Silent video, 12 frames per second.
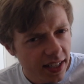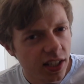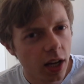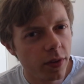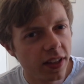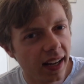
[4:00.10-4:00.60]
to
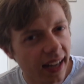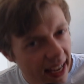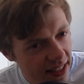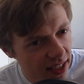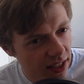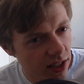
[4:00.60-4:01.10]
go with
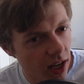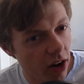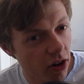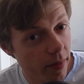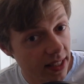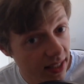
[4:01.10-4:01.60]
Classic
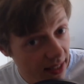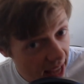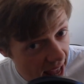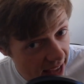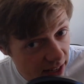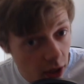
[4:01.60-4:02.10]
Skyrim
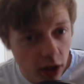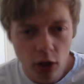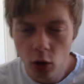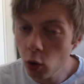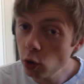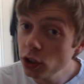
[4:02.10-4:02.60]
instead,
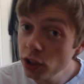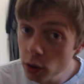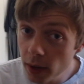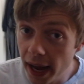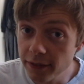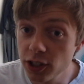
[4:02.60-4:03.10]
all you
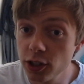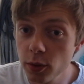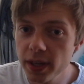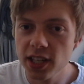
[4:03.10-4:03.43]
have to do is